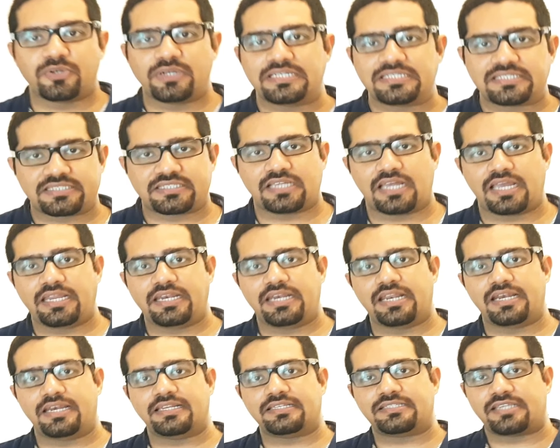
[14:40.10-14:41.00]
go inside
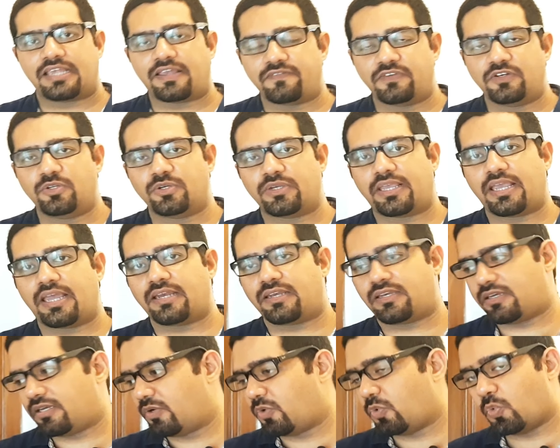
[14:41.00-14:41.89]
and let's have a look
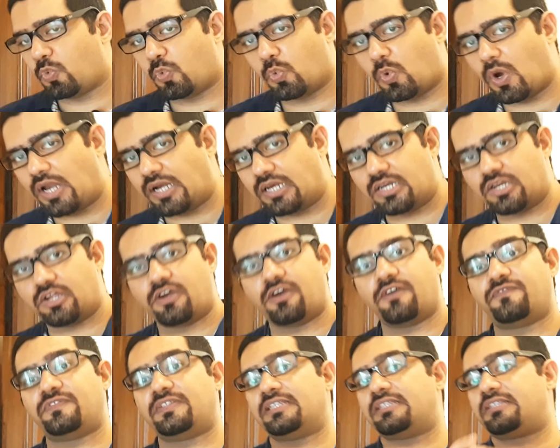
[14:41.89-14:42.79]
at one
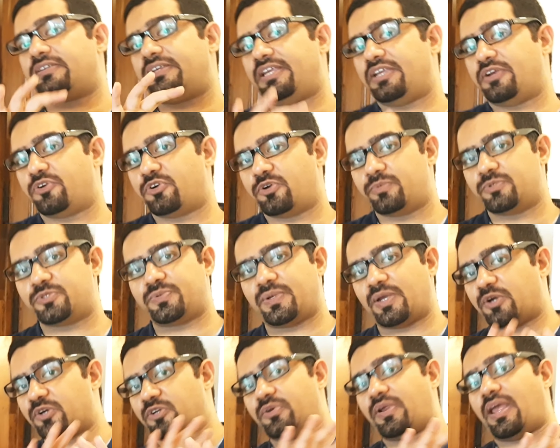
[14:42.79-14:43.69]
of the 3 rooms. We
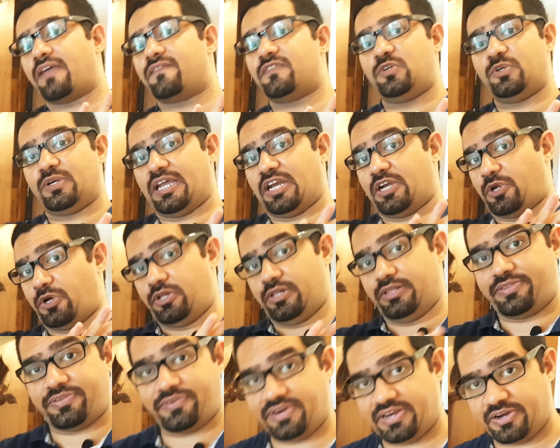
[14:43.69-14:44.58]
are going to have a look at
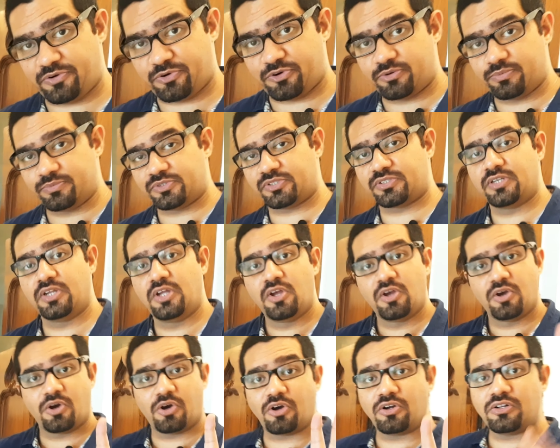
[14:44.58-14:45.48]
all 3 rooms,
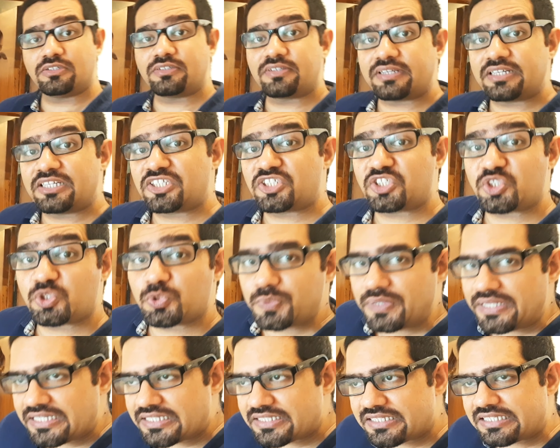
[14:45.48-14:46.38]
all 3
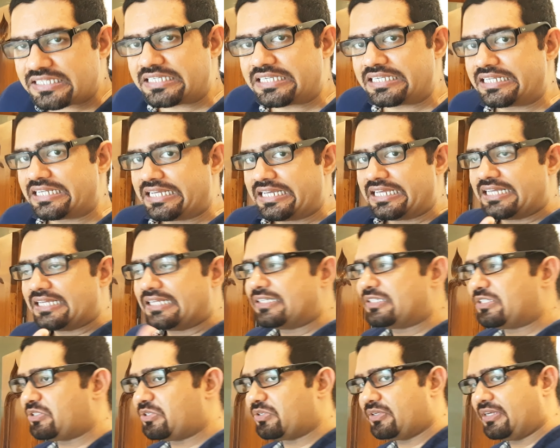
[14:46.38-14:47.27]
suites.
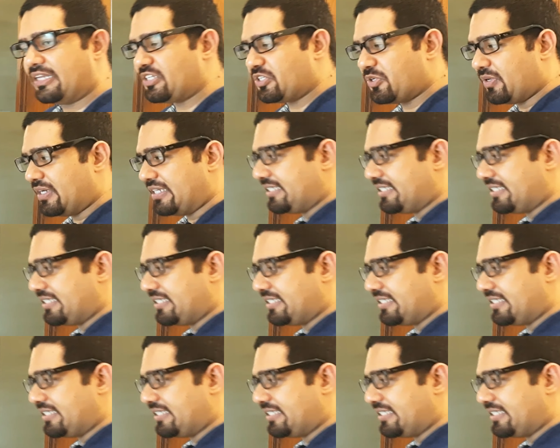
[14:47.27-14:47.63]
So let's go